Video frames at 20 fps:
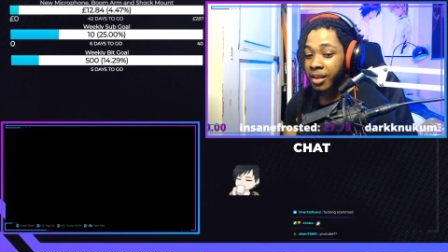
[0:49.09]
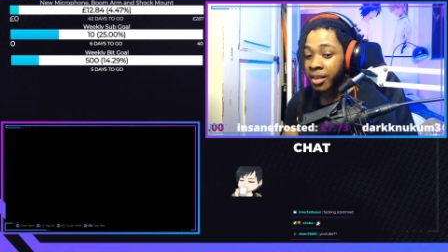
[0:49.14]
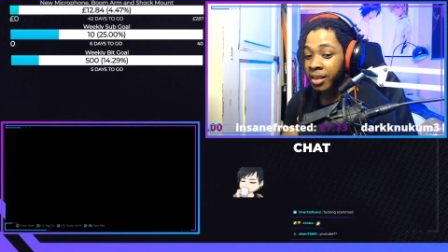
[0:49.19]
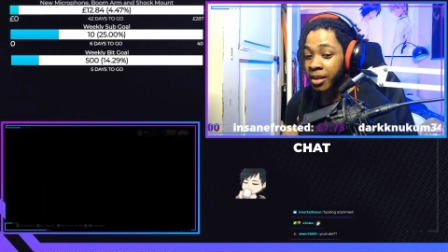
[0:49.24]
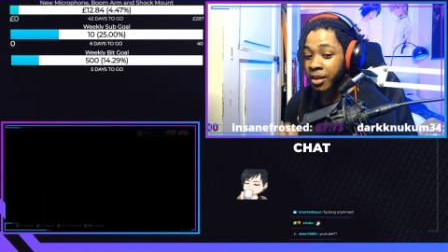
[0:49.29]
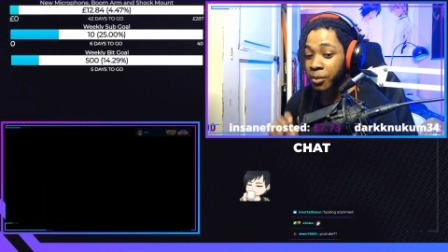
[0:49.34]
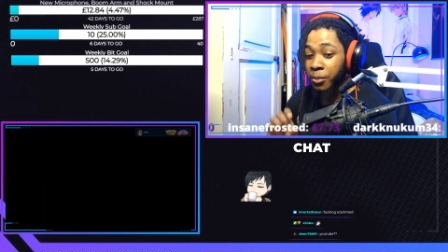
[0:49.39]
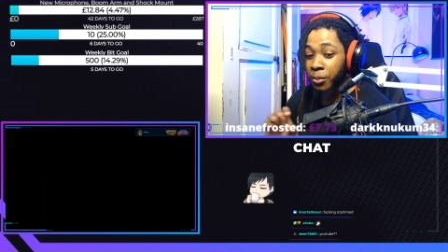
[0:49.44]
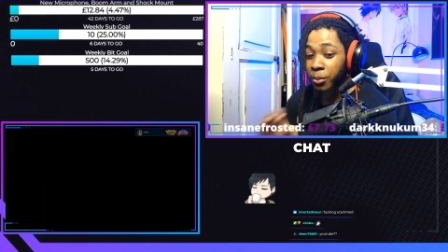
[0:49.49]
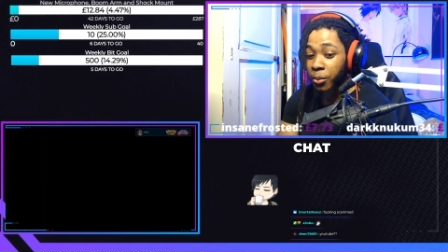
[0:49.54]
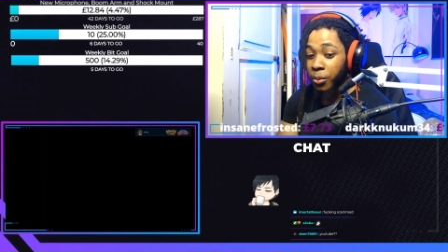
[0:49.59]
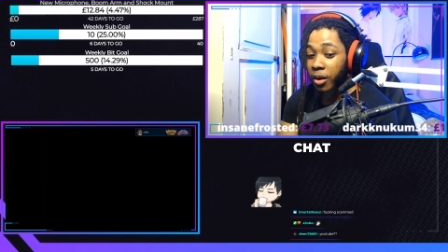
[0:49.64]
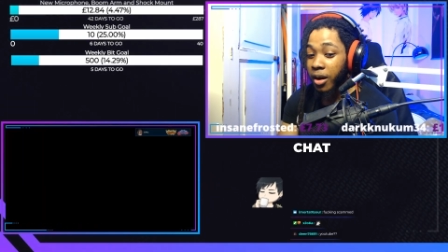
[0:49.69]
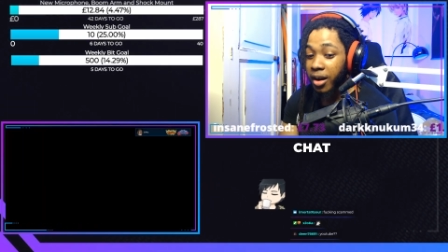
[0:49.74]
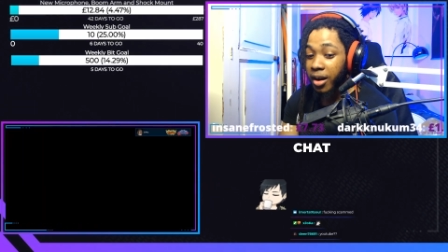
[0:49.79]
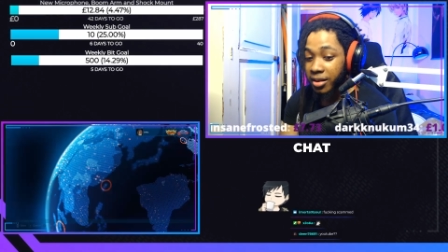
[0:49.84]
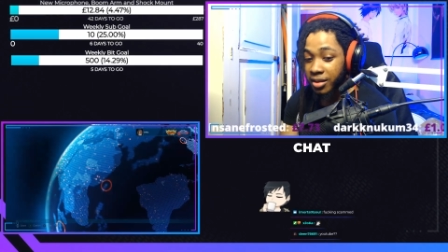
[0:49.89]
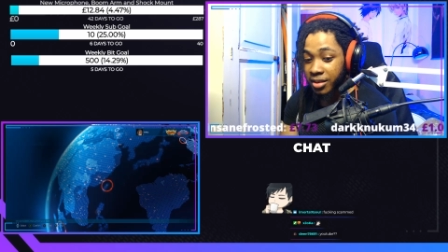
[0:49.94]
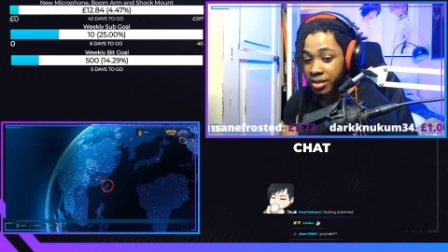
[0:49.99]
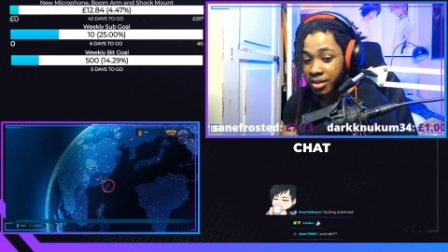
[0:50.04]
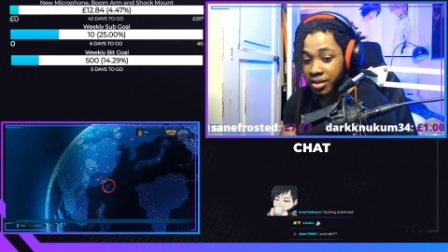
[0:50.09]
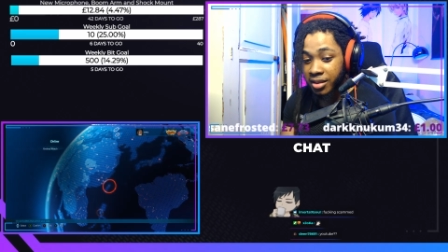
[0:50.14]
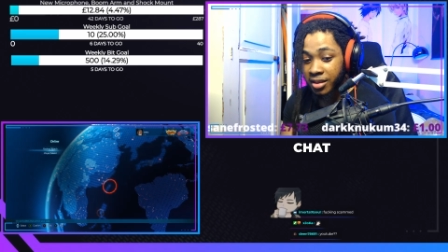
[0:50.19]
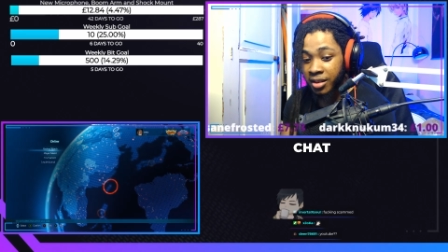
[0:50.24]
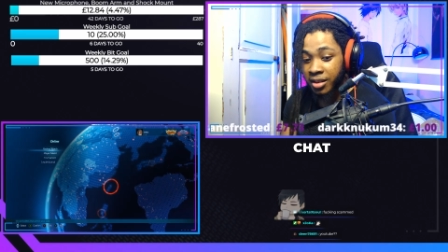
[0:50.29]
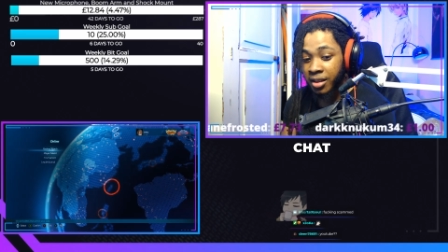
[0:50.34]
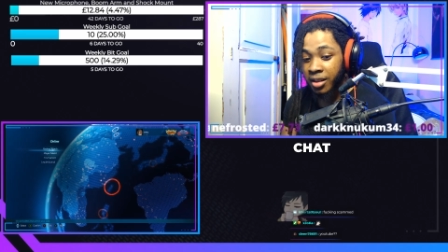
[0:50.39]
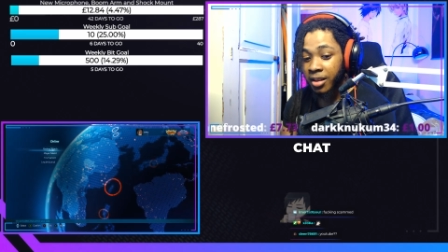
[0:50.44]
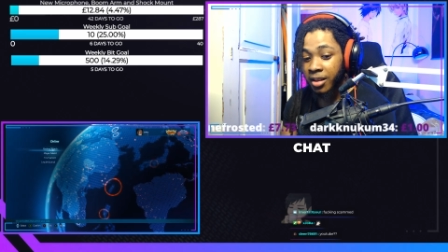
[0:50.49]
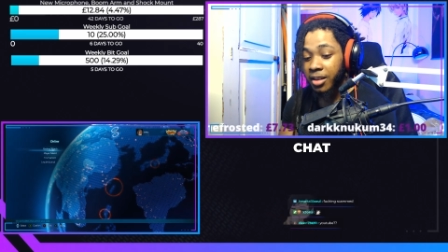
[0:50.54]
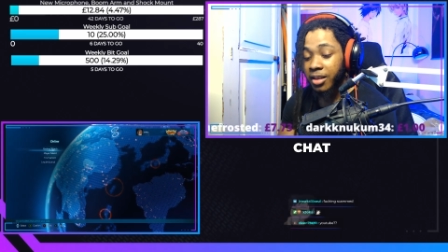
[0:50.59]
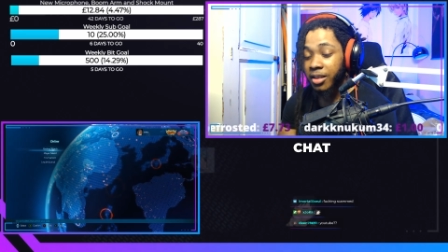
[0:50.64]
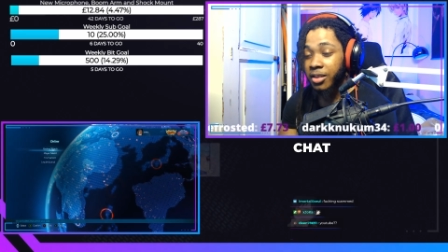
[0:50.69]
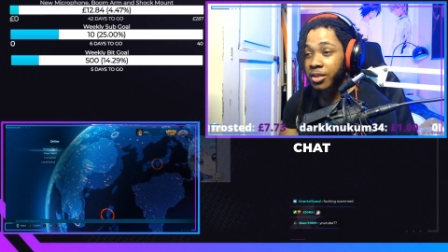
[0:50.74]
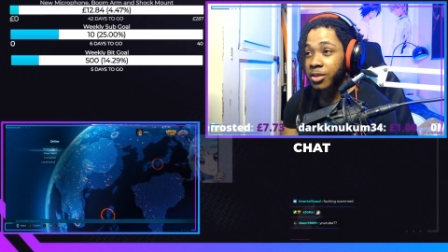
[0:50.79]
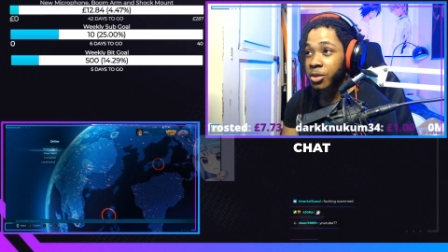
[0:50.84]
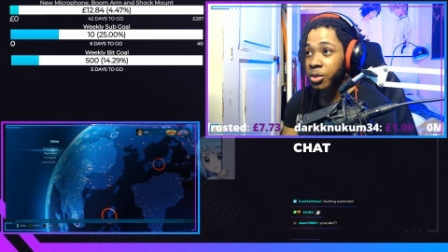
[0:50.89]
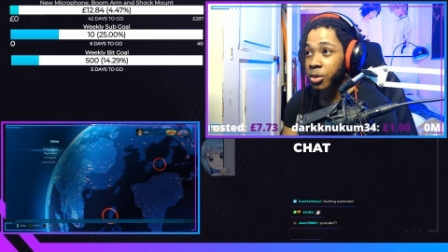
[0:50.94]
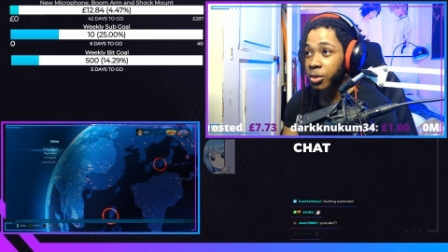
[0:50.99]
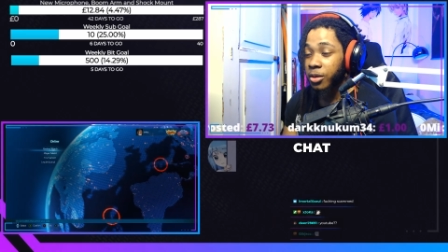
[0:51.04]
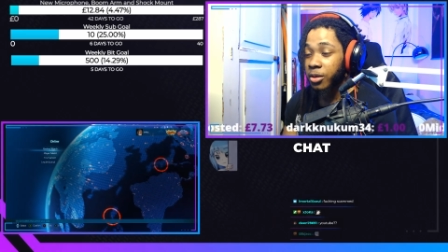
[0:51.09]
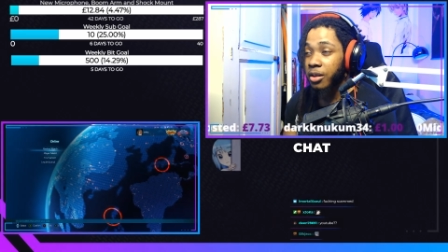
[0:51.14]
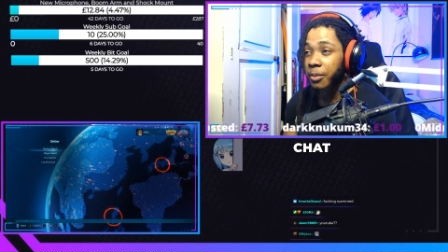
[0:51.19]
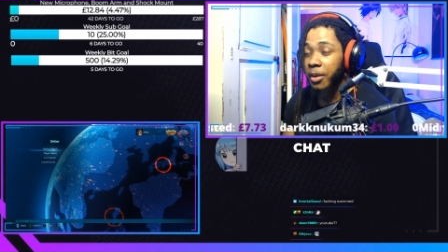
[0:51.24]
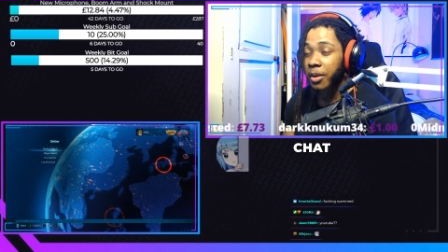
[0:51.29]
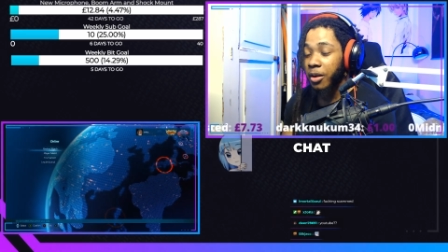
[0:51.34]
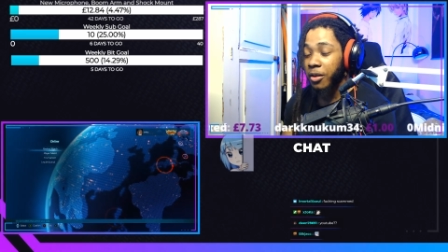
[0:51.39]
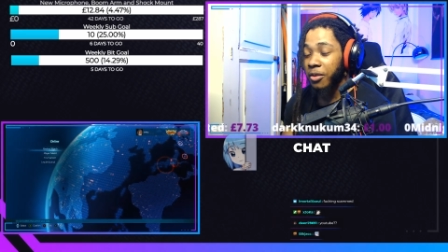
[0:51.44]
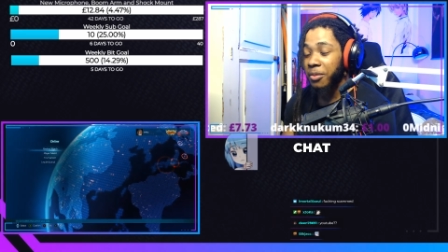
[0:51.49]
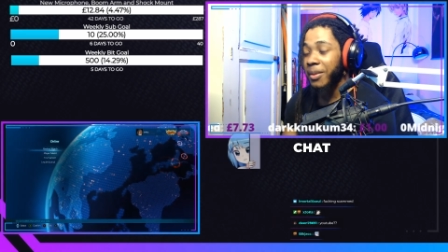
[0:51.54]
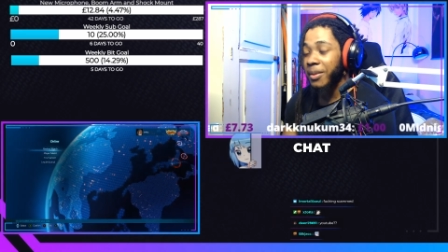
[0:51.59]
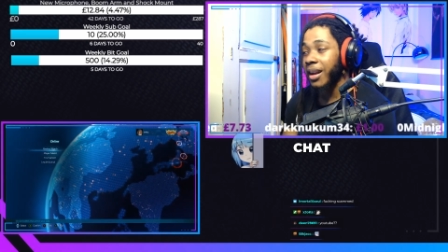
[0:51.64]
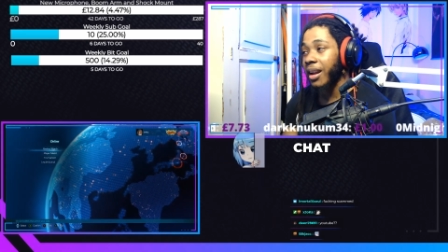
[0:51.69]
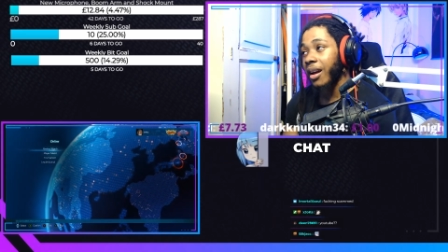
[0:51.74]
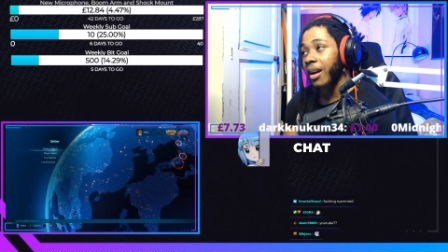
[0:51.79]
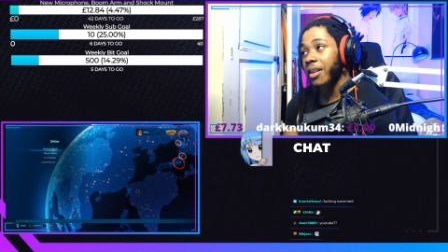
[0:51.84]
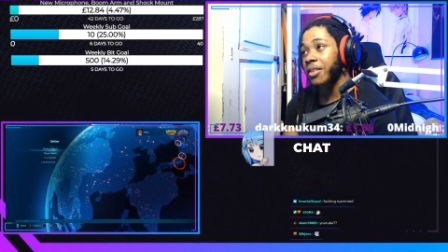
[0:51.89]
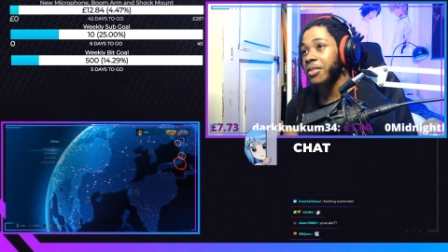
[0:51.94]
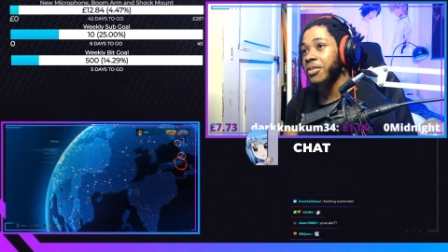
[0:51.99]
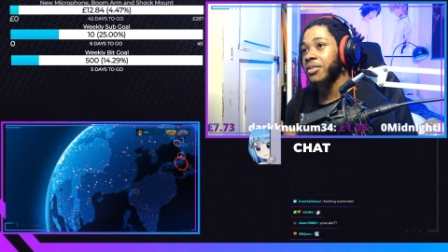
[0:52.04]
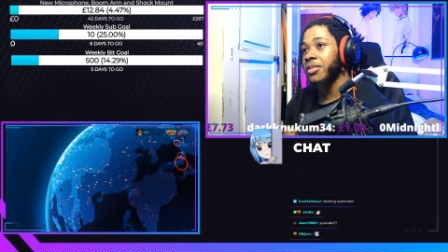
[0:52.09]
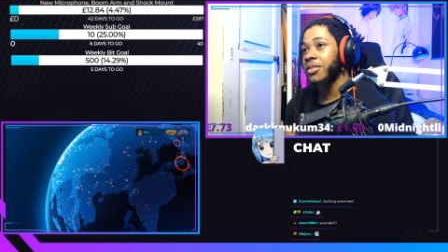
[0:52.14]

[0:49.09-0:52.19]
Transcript: the worst tournament of my life.